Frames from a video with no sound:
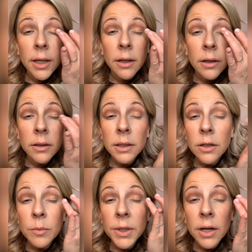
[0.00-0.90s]
a
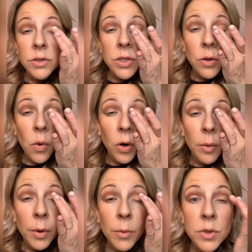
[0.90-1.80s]
little bit out to the corner,
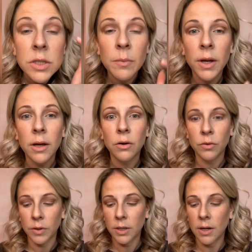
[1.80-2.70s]
but mostly my inner
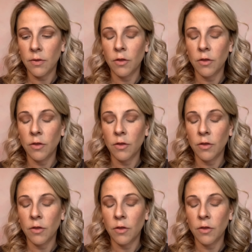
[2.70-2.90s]
lid and the